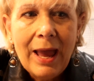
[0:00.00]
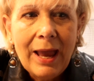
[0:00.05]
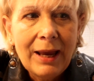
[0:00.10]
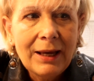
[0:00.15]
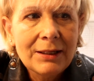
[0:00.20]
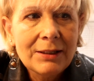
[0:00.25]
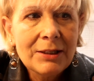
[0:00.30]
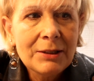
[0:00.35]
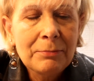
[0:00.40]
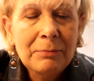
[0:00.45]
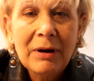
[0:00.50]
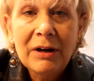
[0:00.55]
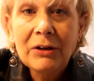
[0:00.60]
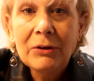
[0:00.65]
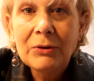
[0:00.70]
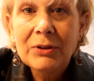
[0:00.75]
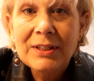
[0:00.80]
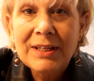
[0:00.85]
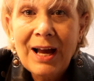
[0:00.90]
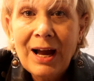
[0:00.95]
And
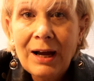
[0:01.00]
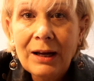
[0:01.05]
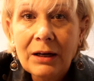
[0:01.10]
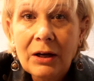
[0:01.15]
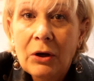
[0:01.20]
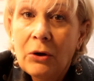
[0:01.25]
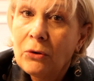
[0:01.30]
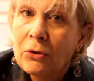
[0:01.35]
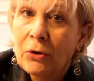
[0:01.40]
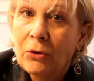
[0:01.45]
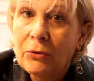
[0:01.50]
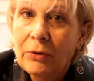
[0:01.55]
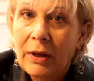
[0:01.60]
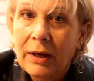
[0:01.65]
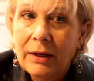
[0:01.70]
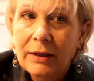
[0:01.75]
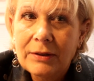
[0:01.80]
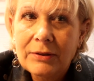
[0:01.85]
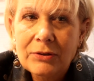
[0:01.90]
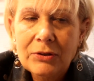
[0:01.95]
tomorrow is Hot Cocoa
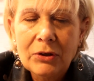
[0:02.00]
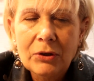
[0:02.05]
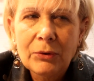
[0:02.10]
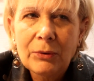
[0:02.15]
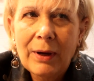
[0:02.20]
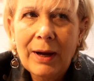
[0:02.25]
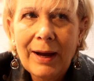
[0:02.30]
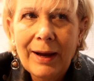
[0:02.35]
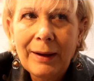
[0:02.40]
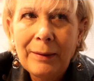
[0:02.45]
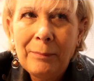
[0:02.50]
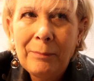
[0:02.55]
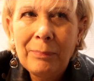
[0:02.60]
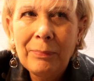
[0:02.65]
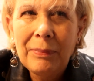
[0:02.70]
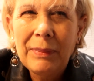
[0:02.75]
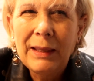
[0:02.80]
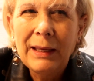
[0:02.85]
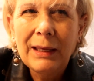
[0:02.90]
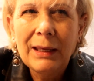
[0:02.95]
Day, so
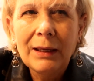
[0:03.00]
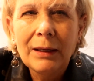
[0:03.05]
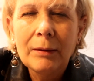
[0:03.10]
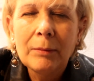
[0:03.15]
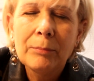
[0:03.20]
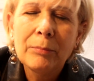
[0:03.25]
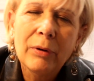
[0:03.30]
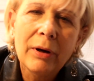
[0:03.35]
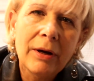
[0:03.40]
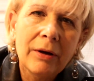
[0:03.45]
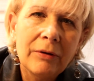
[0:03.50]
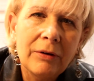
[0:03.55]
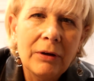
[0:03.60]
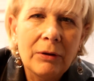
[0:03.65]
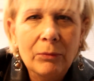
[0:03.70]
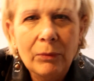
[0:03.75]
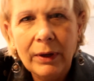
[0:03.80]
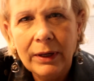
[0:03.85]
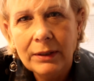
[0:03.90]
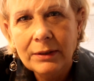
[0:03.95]
I'm thinking brown
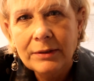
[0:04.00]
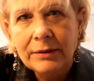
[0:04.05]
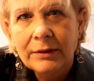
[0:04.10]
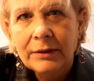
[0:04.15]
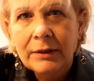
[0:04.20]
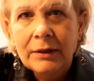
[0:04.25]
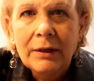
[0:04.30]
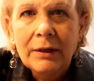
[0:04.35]
and white,